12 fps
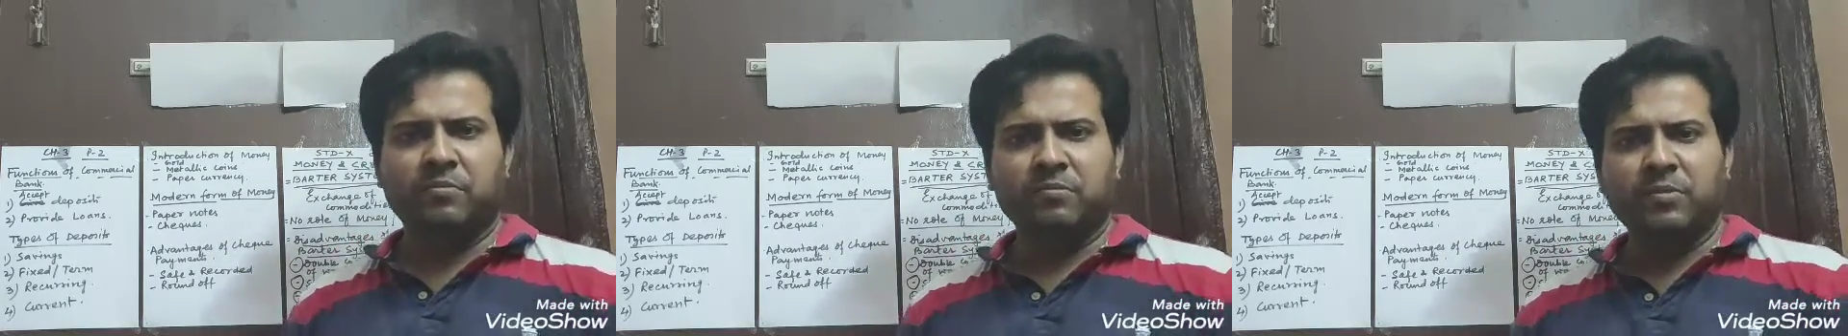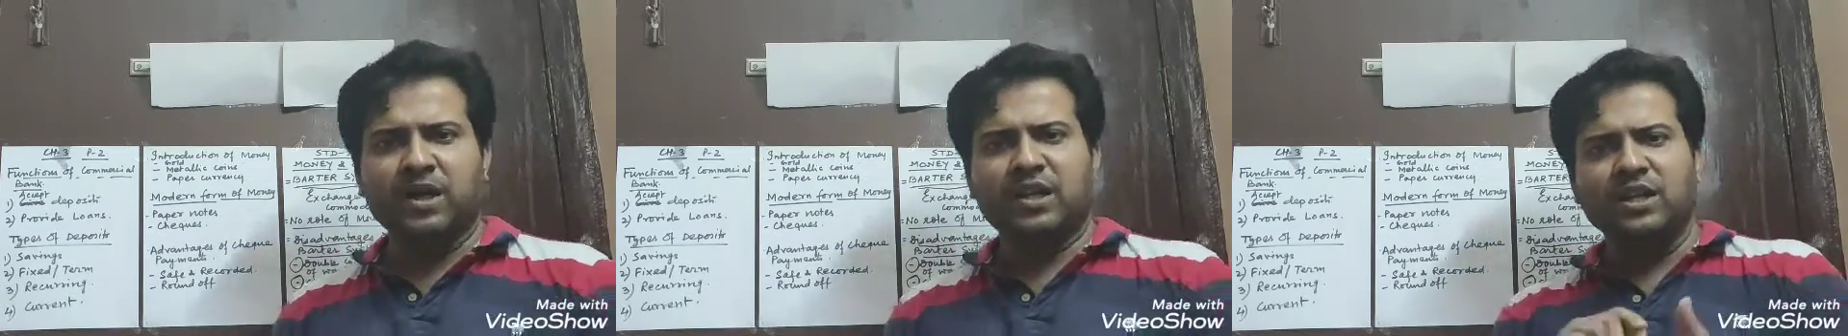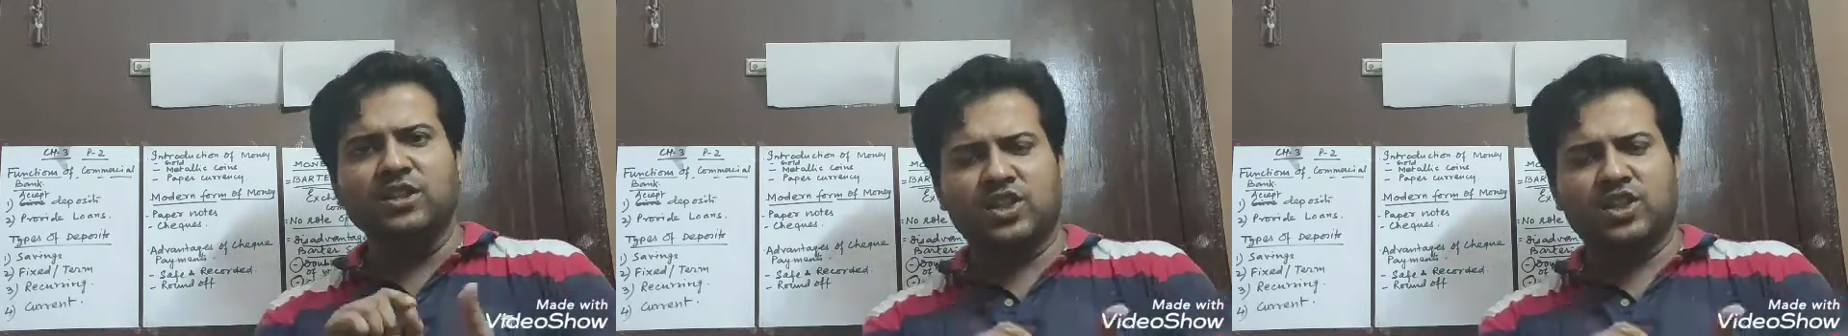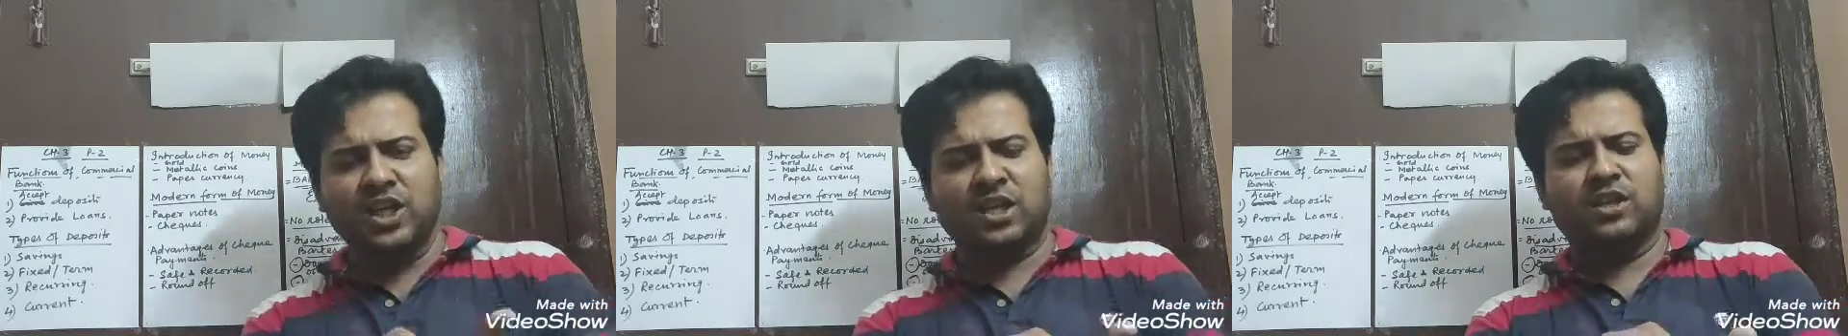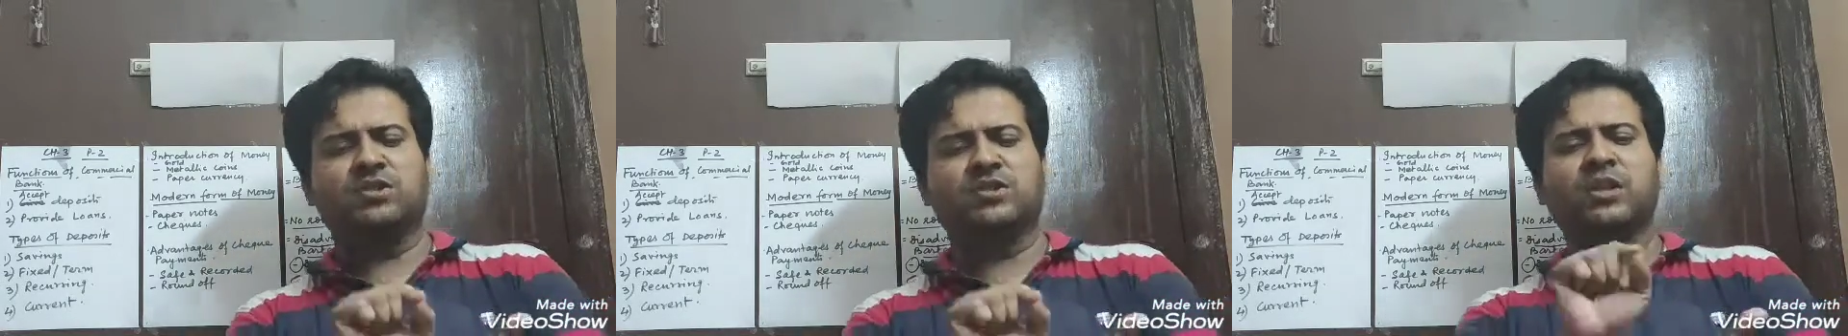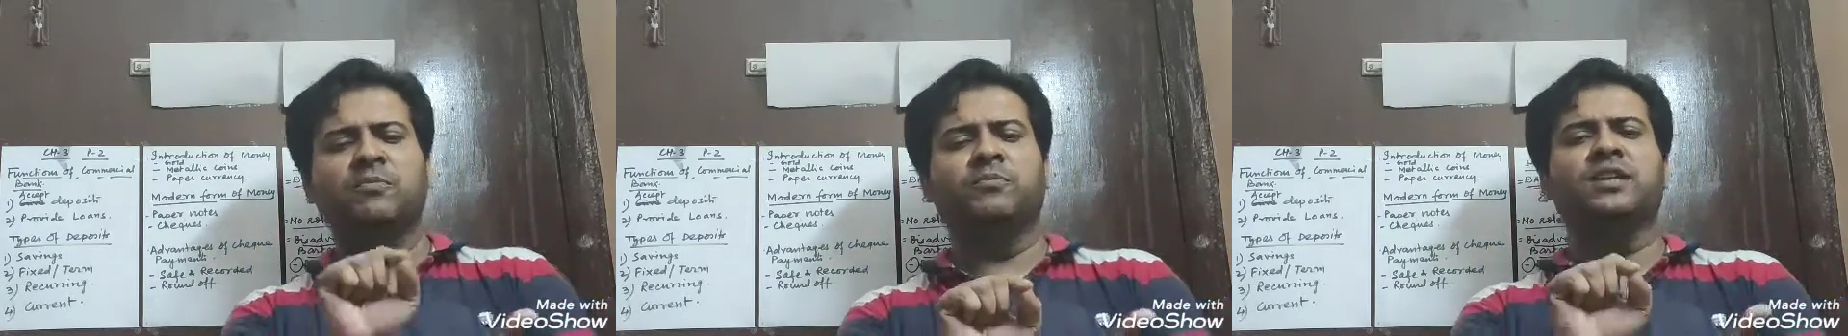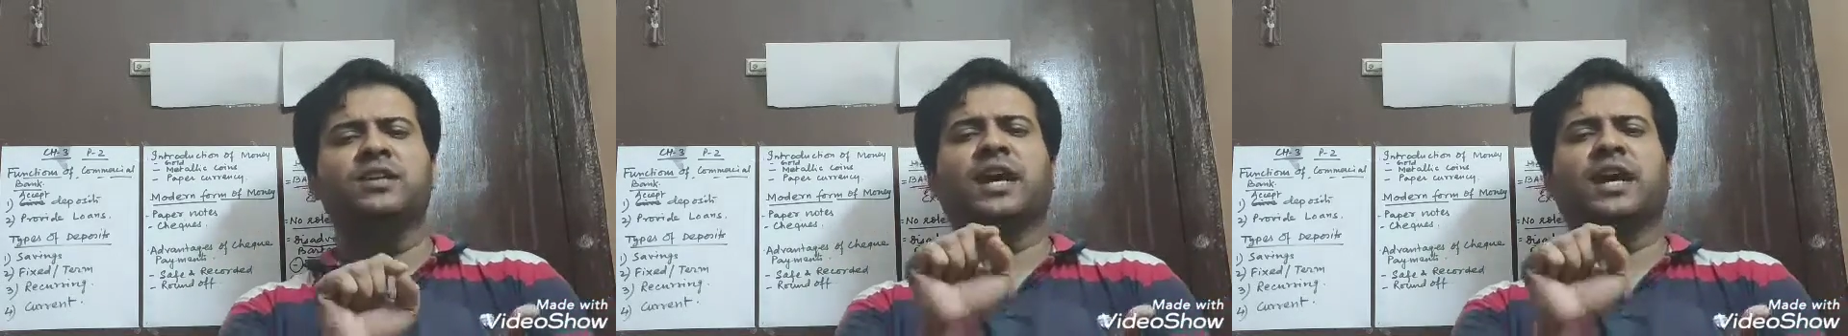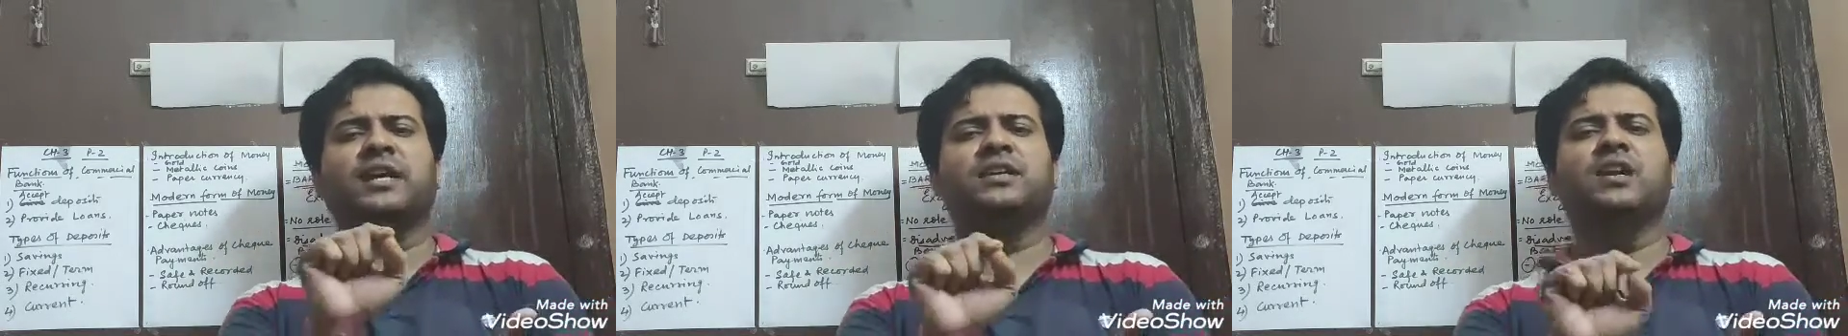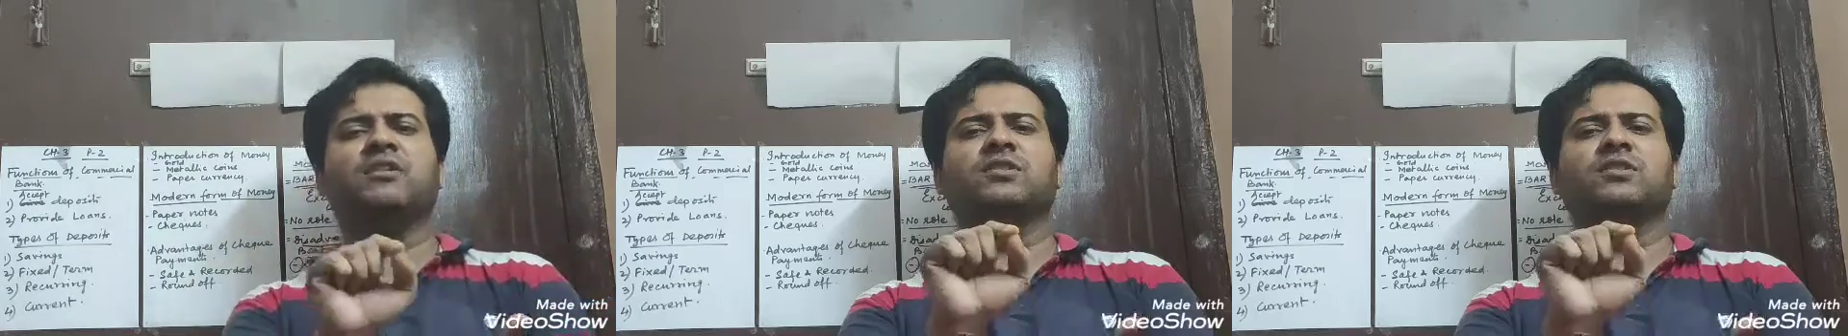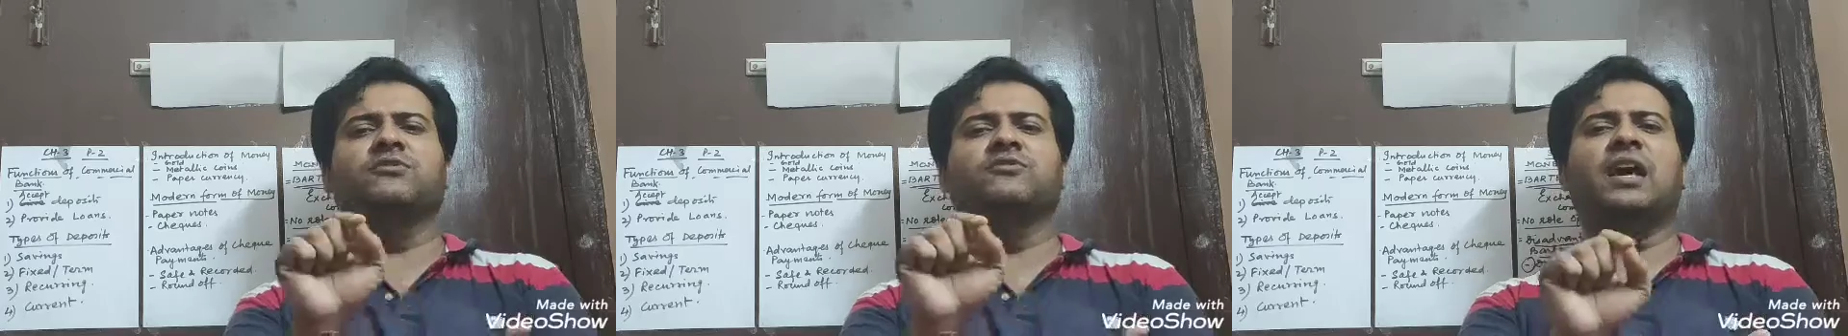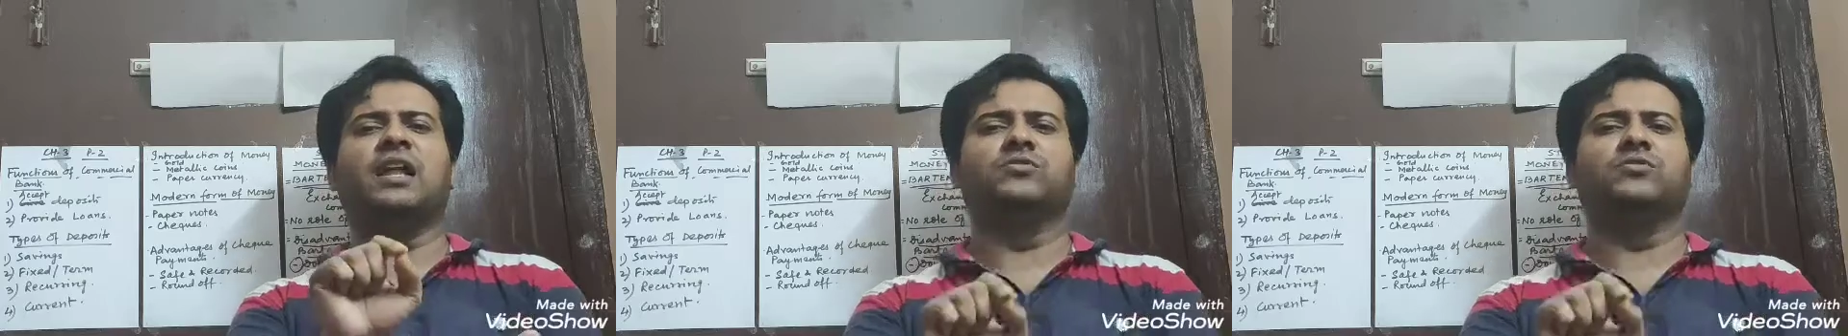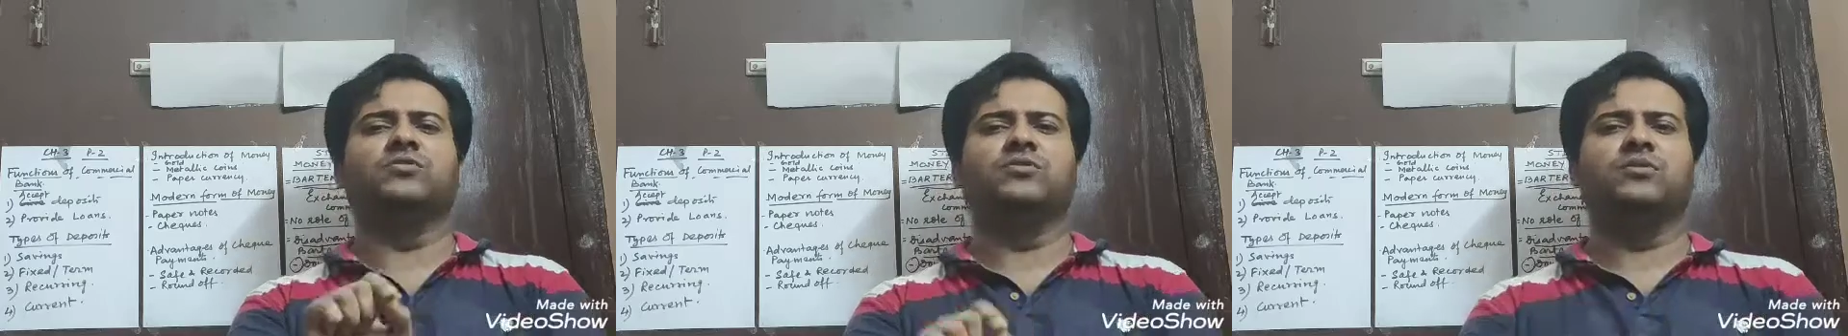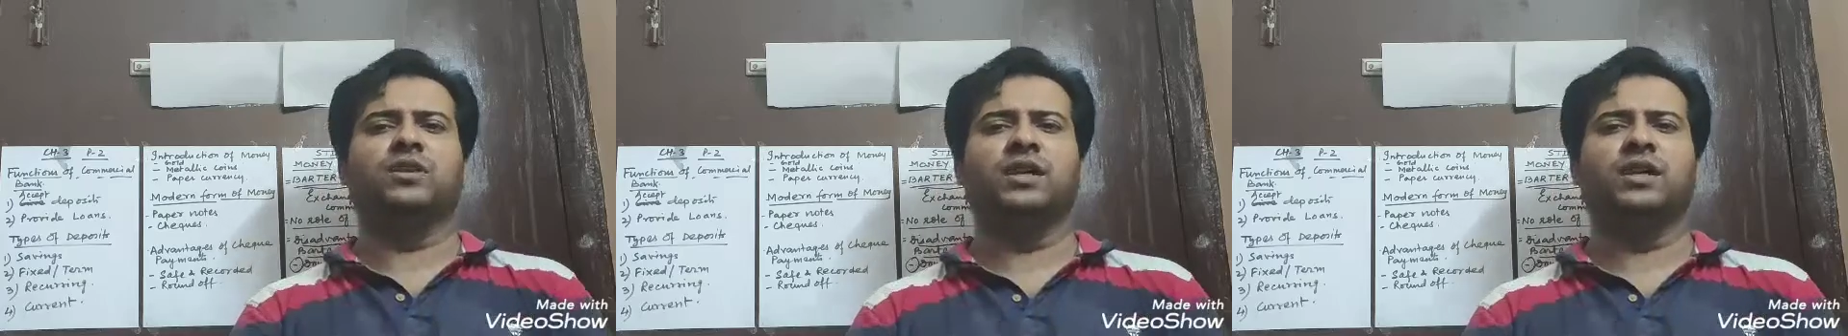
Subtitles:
But in check, you simply write down the value